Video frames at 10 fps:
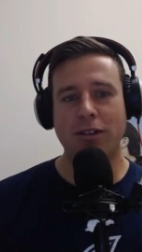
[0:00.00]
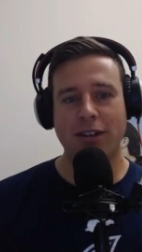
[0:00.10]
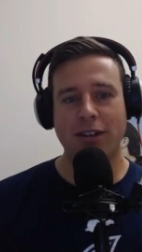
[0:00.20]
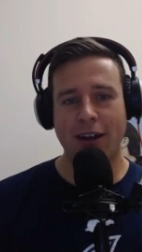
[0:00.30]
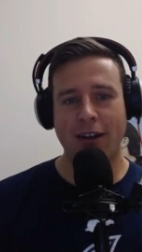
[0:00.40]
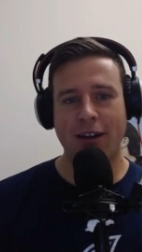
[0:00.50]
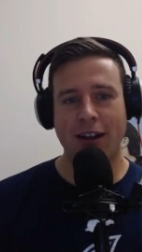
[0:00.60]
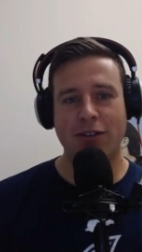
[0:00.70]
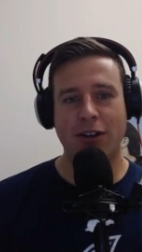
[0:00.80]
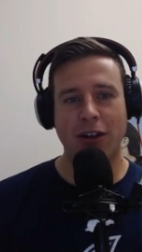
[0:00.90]
a year,
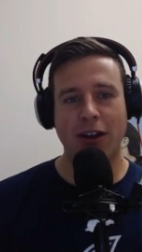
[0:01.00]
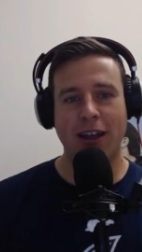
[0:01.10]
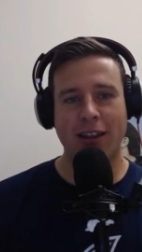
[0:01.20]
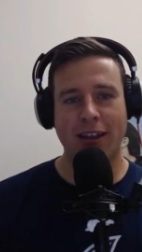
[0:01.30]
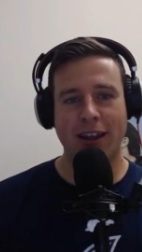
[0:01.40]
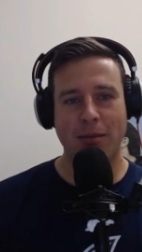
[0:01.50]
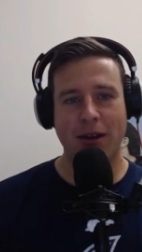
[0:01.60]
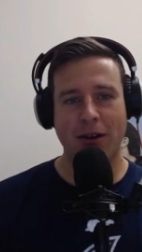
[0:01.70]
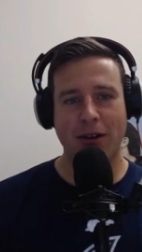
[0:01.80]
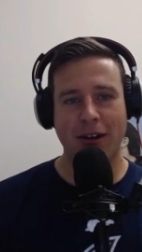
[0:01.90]
if they're lucky, they'll get a
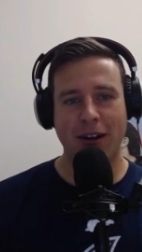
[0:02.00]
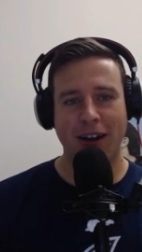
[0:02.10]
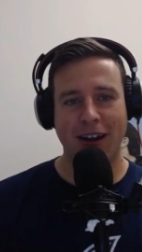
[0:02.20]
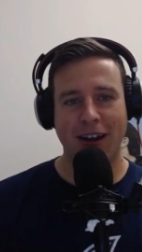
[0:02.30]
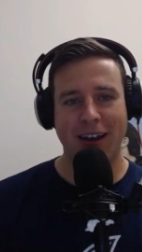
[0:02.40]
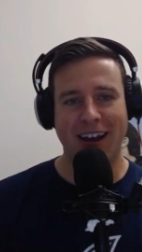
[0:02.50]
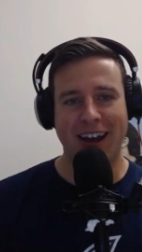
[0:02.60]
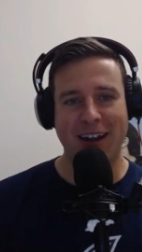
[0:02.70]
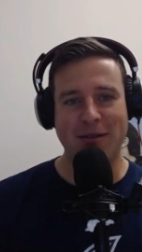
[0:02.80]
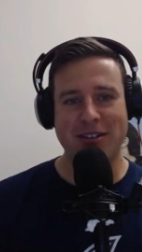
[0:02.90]
big order.
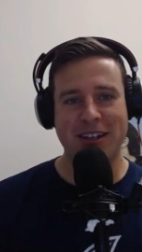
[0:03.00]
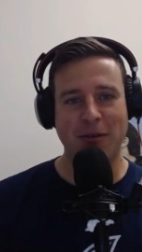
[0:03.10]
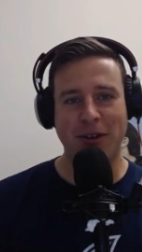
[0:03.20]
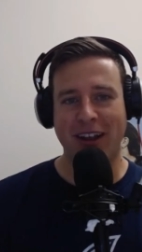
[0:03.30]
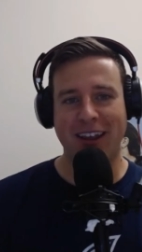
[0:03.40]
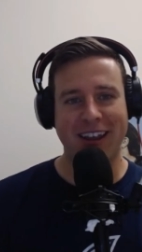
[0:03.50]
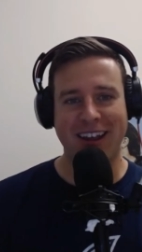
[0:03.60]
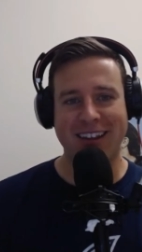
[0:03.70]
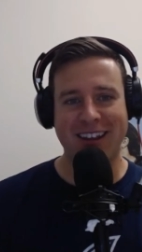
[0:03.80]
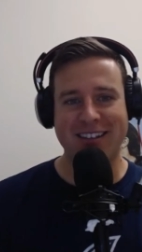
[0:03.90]
And I'm just said, like,
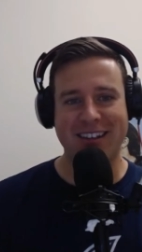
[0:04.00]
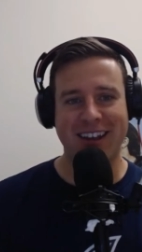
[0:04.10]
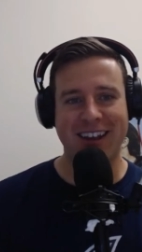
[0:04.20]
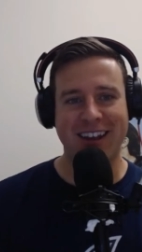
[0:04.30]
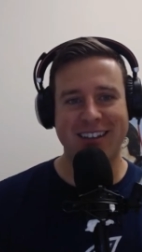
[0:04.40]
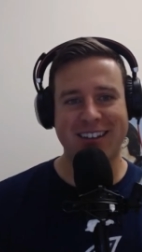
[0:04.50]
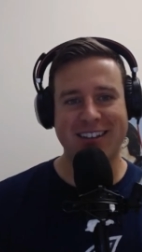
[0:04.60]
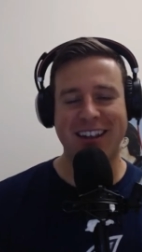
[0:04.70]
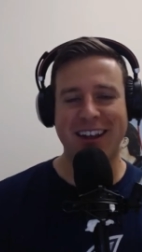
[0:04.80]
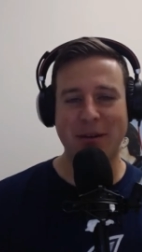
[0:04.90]
that's a that's
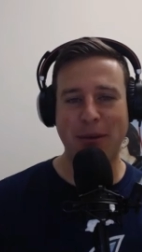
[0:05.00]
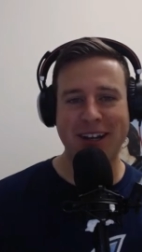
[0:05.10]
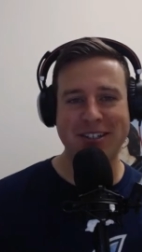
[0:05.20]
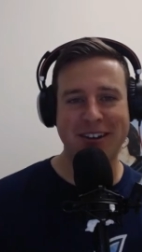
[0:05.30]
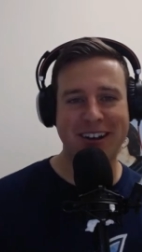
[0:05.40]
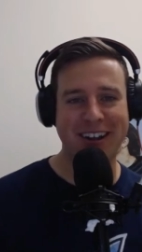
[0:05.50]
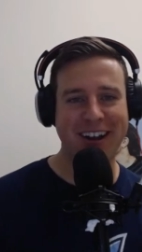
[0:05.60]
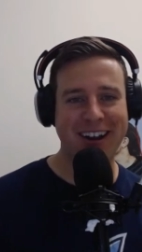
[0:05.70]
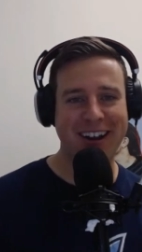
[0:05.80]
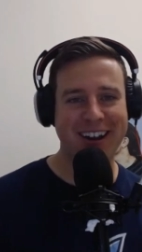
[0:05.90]
a lot of pressure all
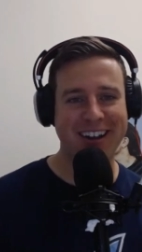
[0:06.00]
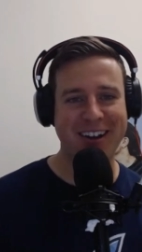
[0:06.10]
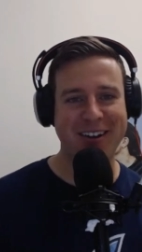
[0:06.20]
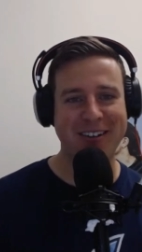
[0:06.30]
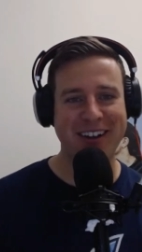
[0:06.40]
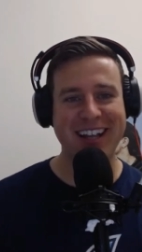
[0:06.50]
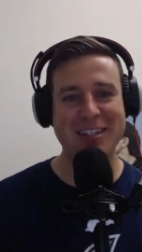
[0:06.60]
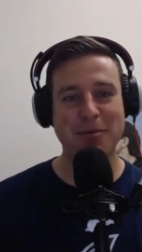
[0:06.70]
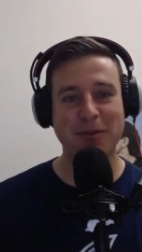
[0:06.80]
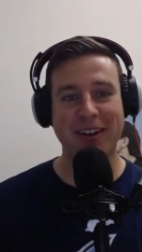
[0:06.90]
year, you know, and
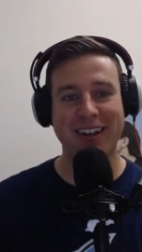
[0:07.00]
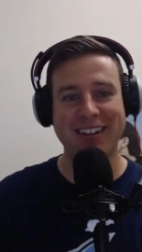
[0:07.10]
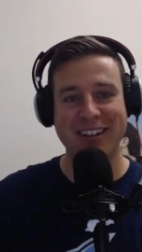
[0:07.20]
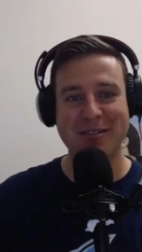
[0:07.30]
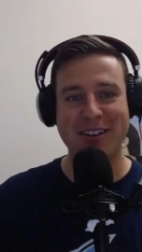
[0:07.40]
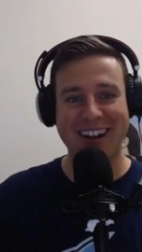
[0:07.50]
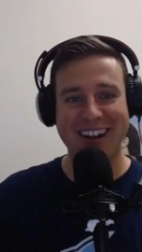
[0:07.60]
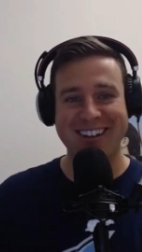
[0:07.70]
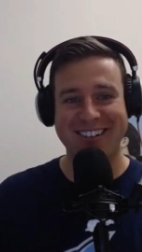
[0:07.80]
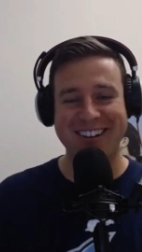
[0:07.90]
that's that's a lot of
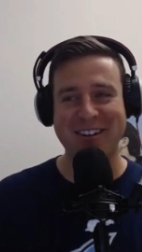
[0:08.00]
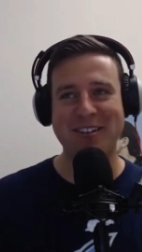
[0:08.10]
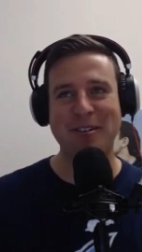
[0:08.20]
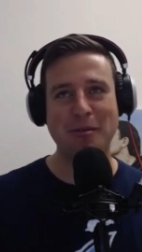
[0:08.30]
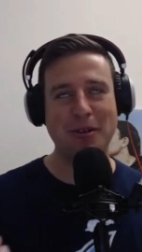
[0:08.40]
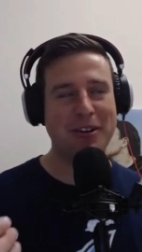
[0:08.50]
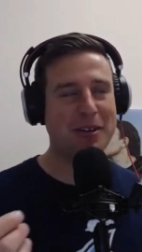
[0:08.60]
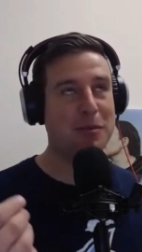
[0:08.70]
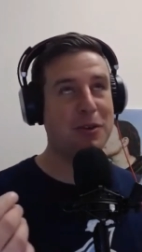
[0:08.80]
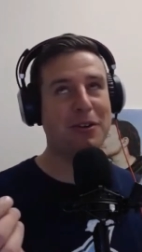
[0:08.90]
the re-
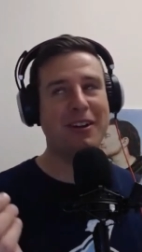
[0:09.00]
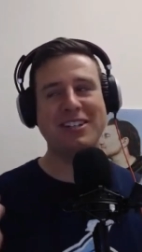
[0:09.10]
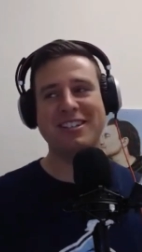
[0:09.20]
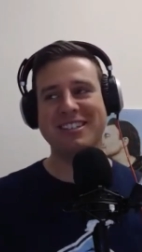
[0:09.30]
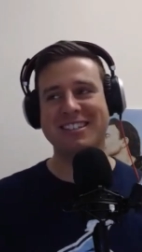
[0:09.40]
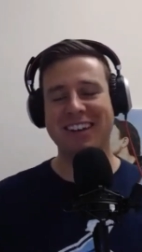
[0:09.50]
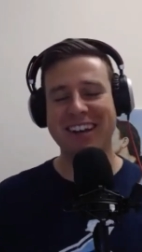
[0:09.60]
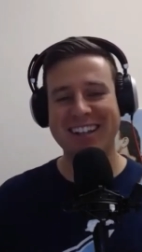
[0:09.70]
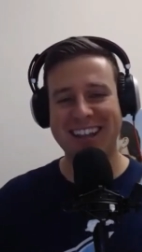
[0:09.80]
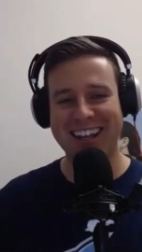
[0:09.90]
remuneration is
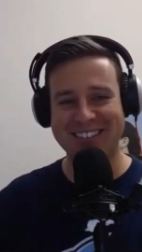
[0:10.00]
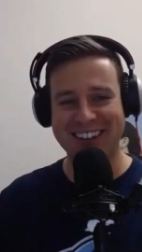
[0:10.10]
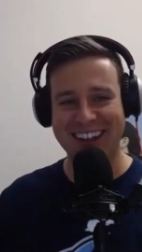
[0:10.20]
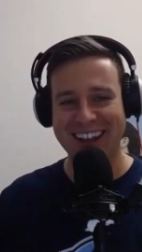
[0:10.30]
tied to that. And I'm like,